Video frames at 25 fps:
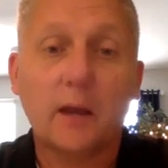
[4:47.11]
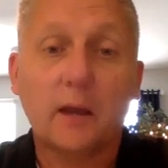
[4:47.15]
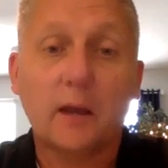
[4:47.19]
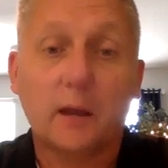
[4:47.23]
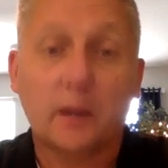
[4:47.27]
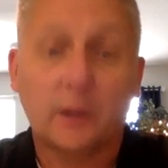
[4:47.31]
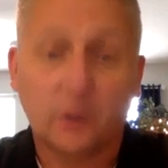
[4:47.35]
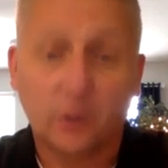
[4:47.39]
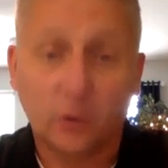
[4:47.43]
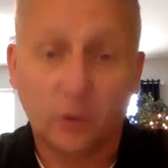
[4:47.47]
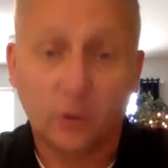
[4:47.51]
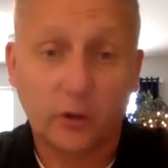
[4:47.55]

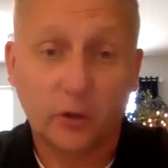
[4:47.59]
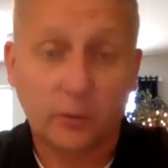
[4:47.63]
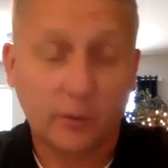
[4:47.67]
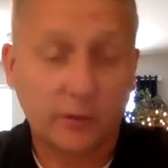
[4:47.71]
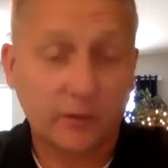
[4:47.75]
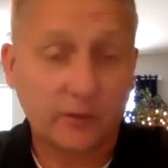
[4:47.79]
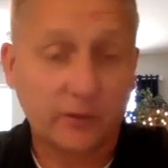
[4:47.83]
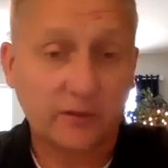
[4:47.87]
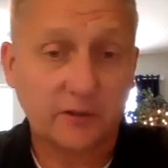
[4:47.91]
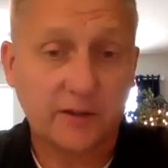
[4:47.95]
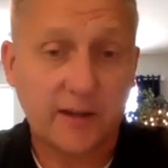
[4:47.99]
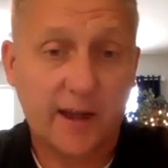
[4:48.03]
in doing your
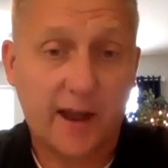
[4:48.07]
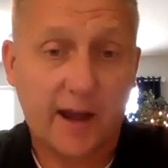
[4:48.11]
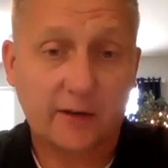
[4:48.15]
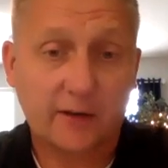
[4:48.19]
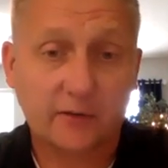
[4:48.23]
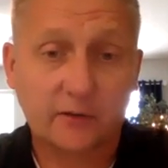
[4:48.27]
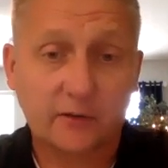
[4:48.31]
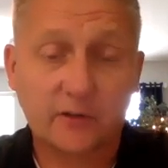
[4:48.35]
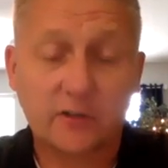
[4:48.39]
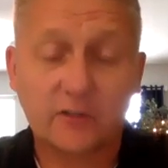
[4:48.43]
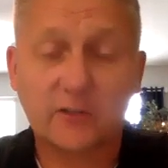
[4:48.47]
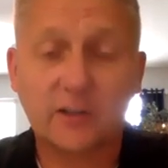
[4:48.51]
business
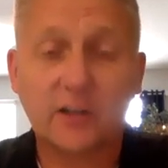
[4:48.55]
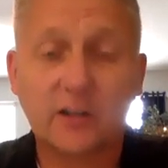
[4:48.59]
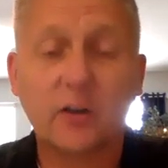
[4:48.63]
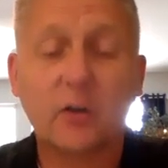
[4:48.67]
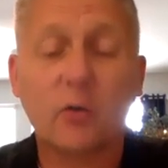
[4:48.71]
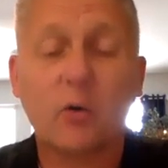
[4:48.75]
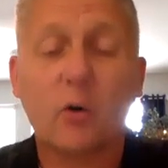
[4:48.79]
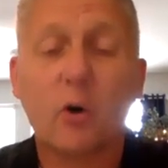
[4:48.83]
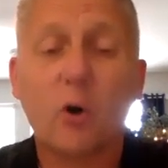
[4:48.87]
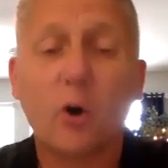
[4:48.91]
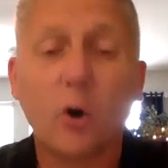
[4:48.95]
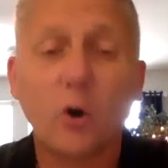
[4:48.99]
taxes because they
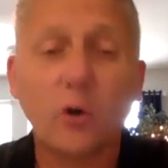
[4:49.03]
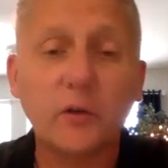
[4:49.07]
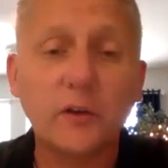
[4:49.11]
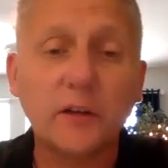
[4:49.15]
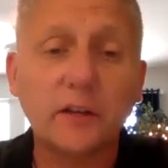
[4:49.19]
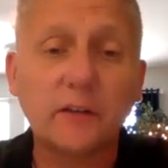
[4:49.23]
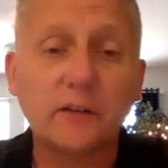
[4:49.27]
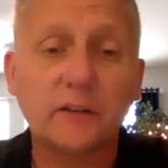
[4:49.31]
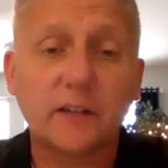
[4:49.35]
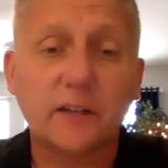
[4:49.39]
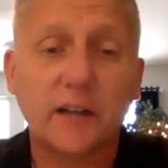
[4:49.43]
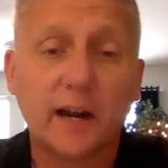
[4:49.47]
know all the
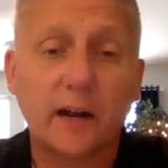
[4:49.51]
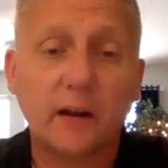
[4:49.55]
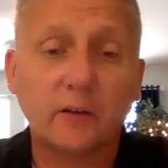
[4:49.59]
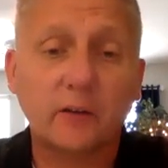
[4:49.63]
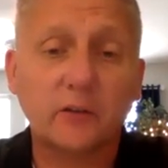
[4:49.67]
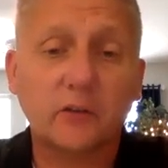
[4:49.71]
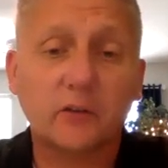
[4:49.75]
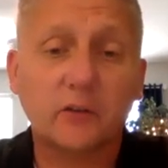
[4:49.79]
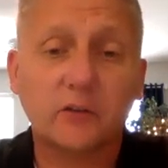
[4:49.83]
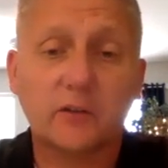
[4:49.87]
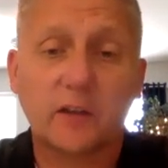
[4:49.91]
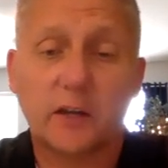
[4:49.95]
ins and outs.